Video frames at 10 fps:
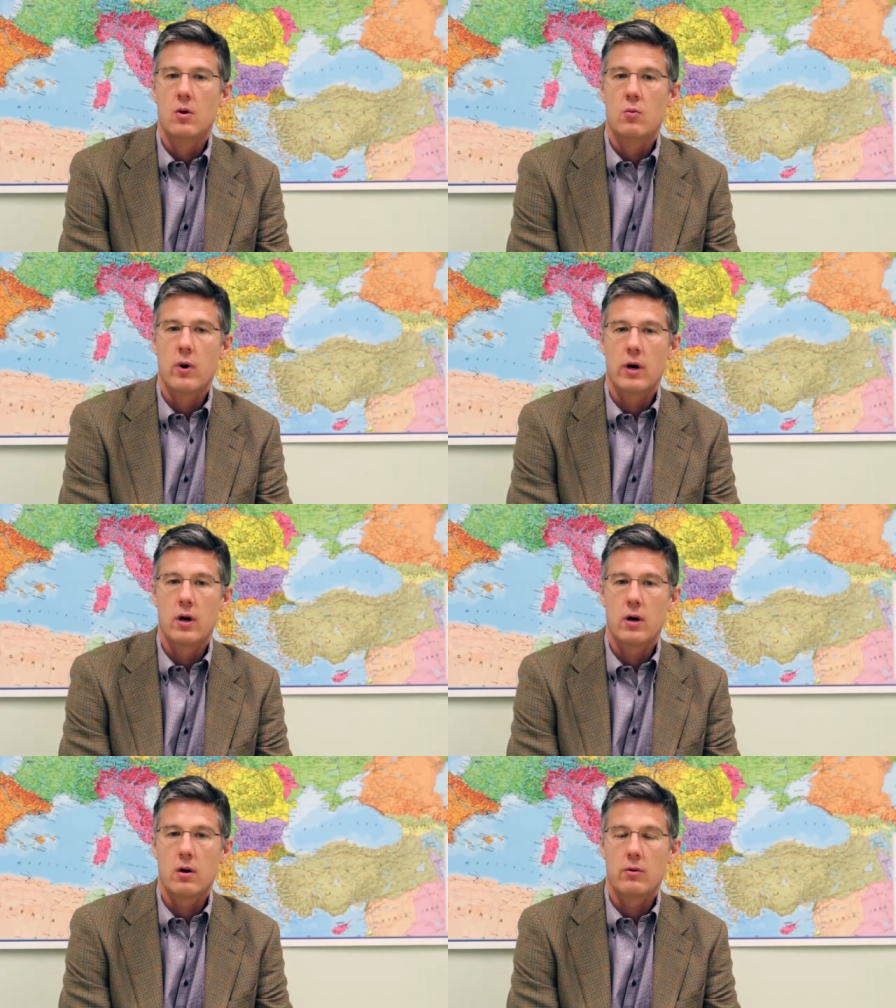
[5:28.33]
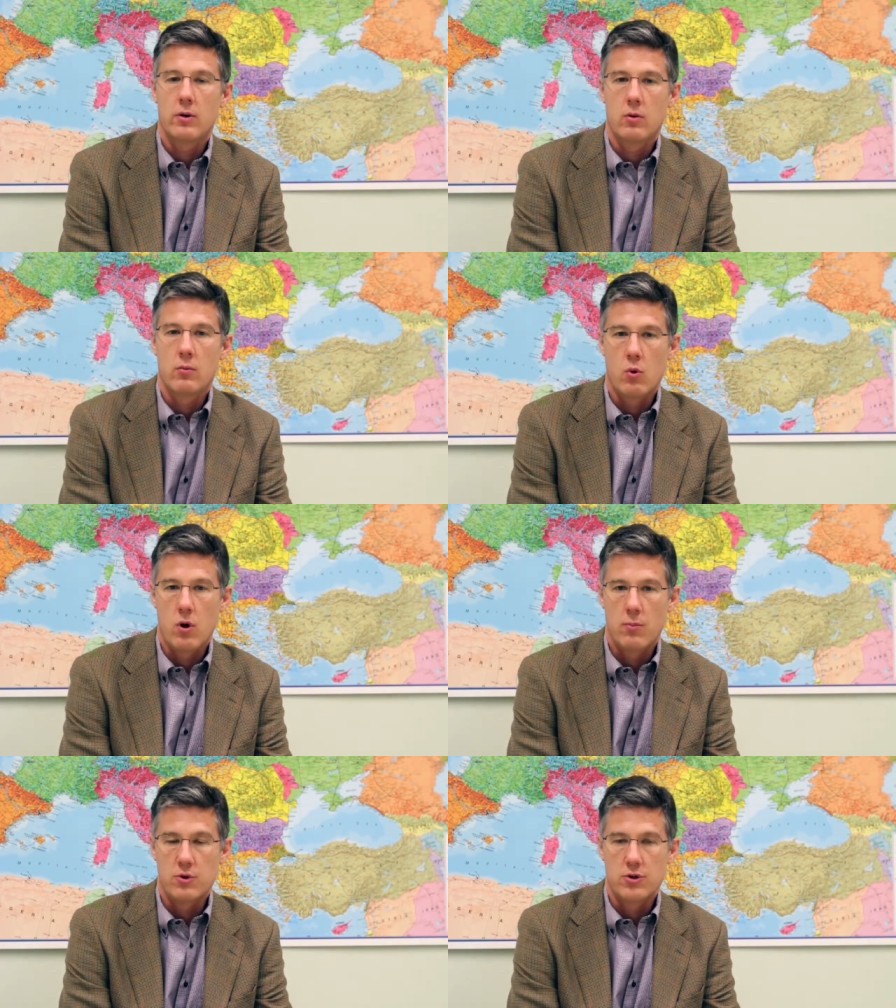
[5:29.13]
where there were more
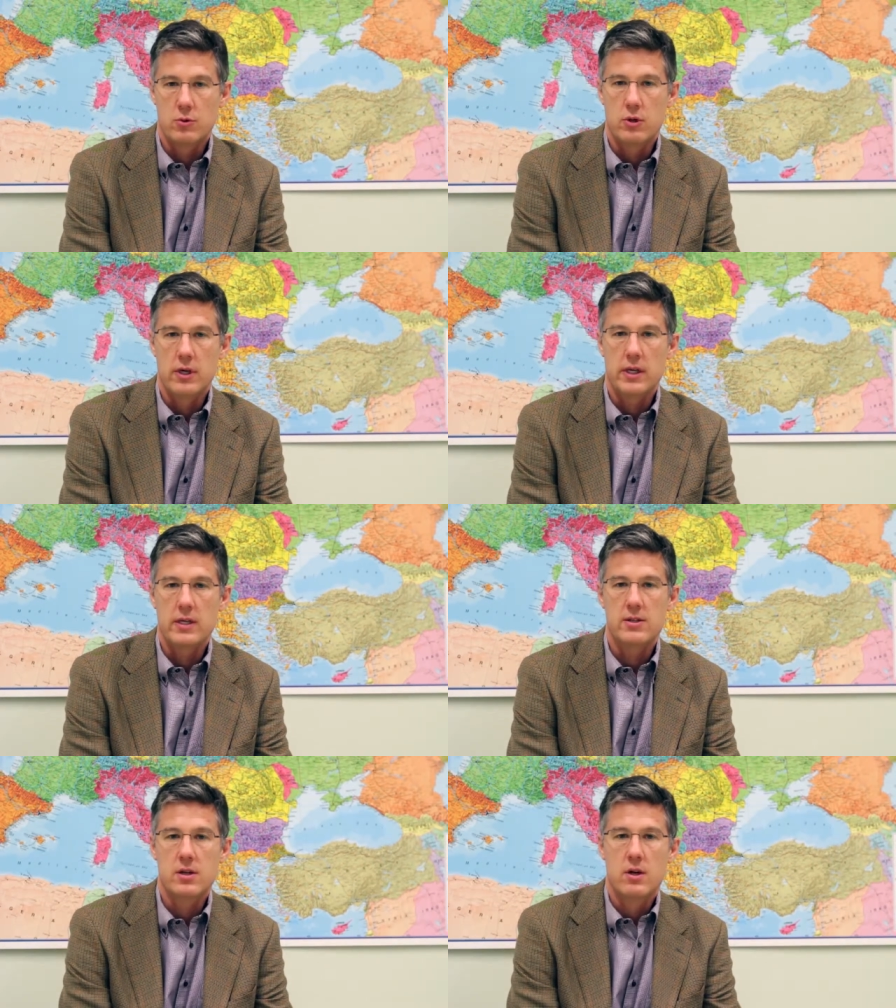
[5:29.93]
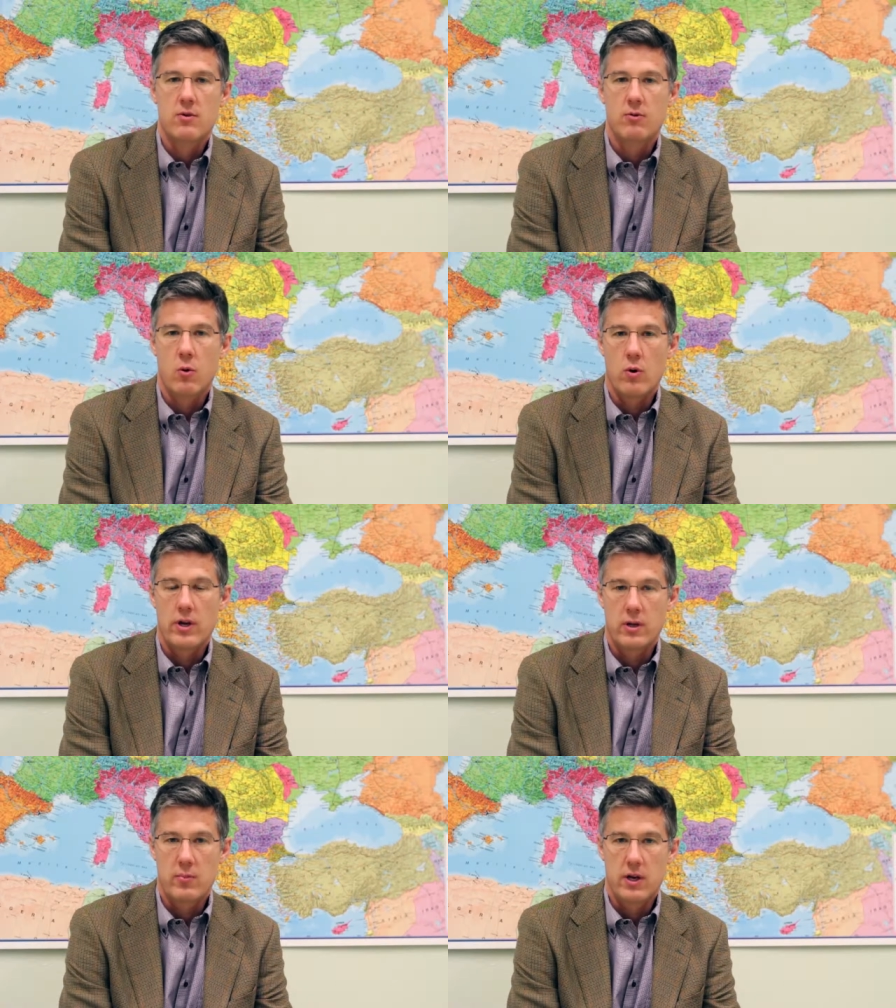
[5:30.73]
opportunities for
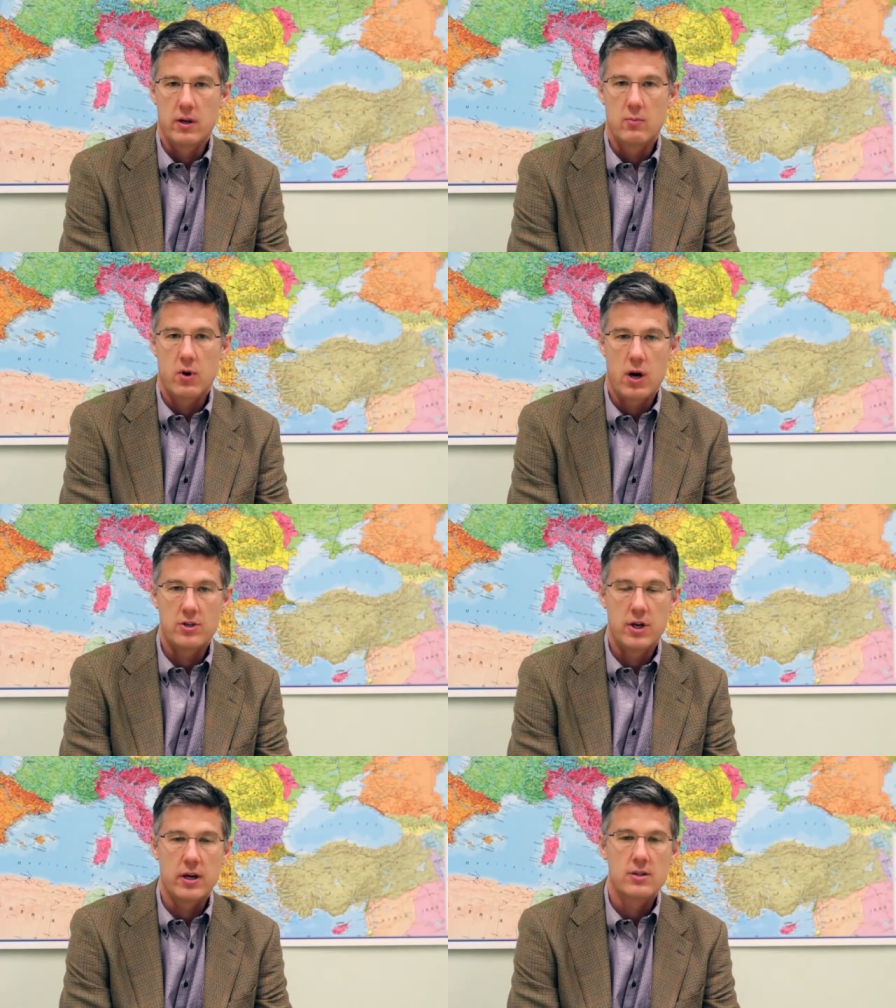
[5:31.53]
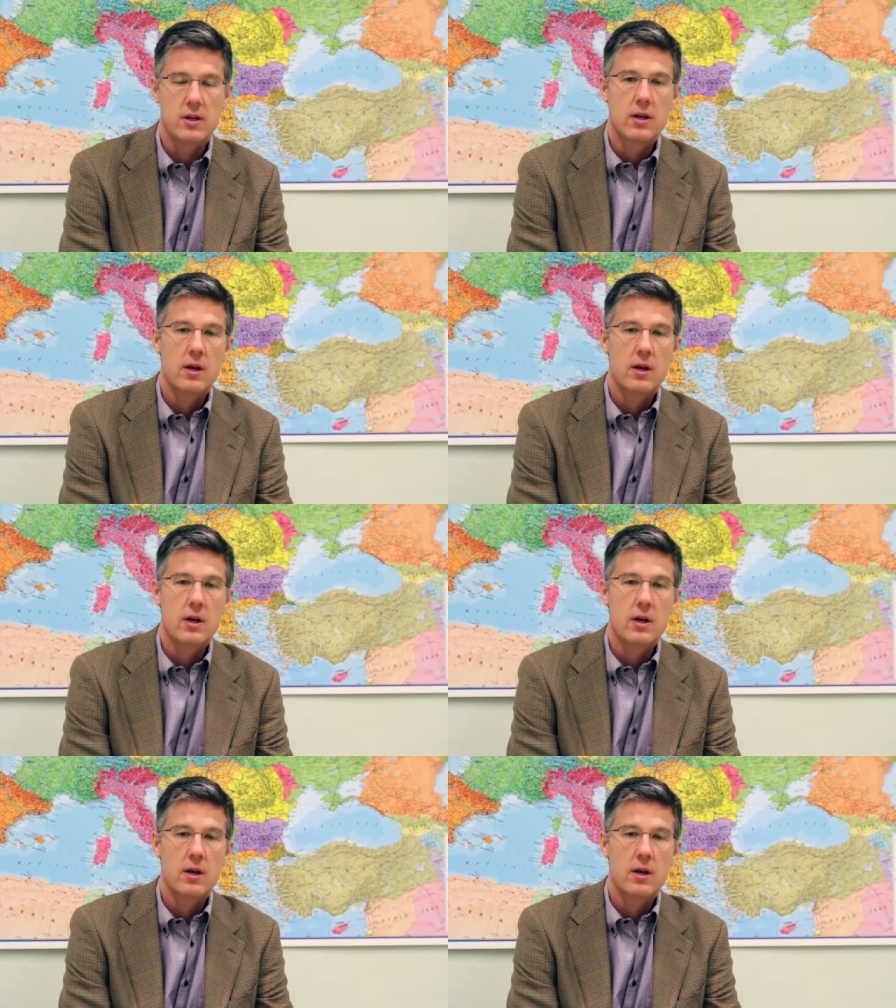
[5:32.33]
independent projects.